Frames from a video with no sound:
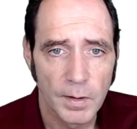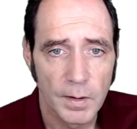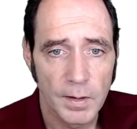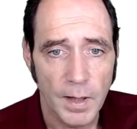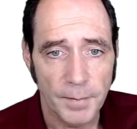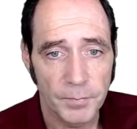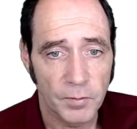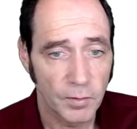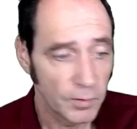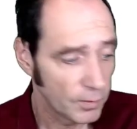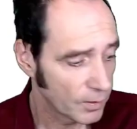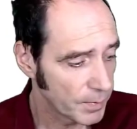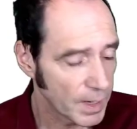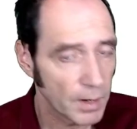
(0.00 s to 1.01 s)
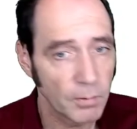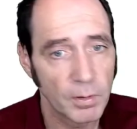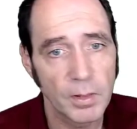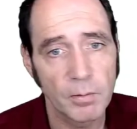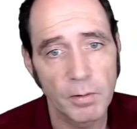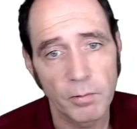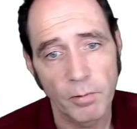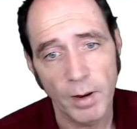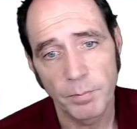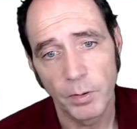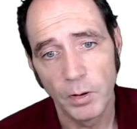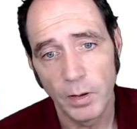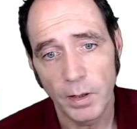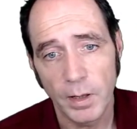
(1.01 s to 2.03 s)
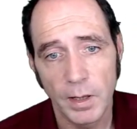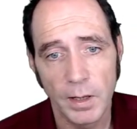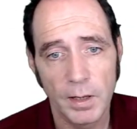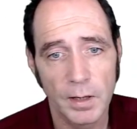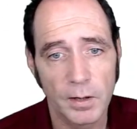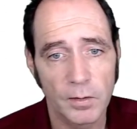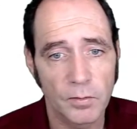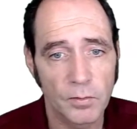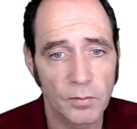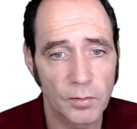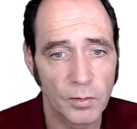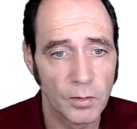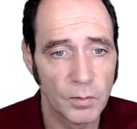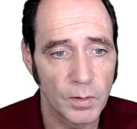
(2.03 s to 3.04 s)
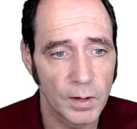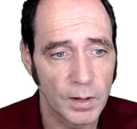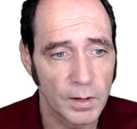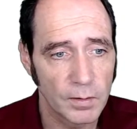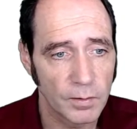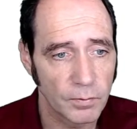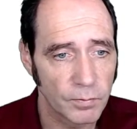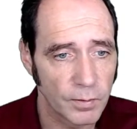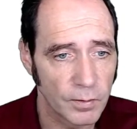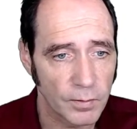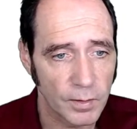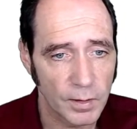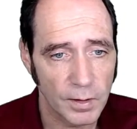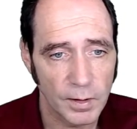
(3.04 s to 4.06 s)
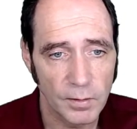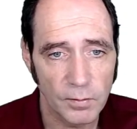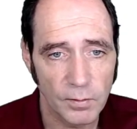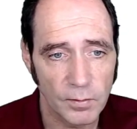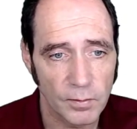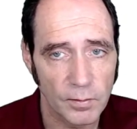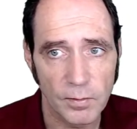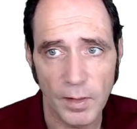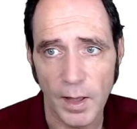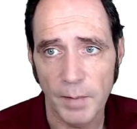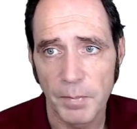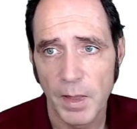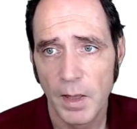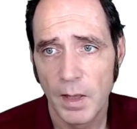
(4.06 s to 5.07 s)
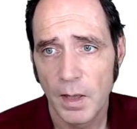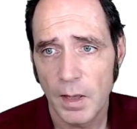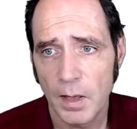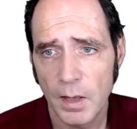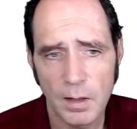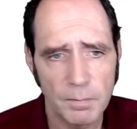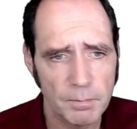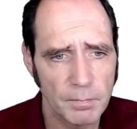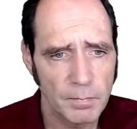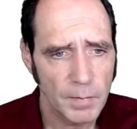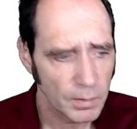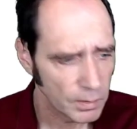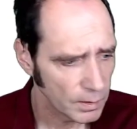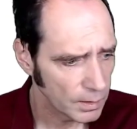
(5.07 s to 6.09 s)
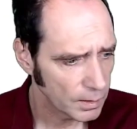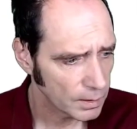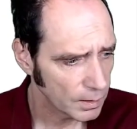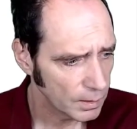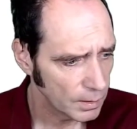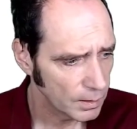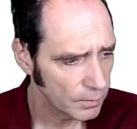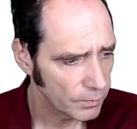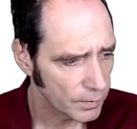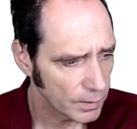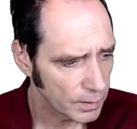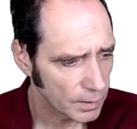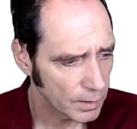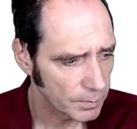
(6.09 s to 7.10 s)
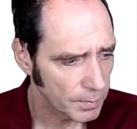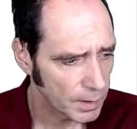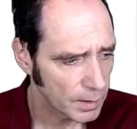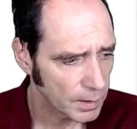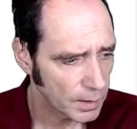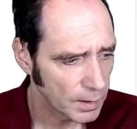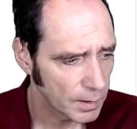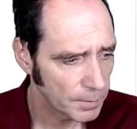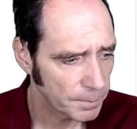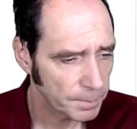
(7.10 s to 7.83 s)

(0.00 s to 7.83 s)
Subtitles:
Yeah, so this is coming out with Red Bull in two different instances there. I think if I go back here,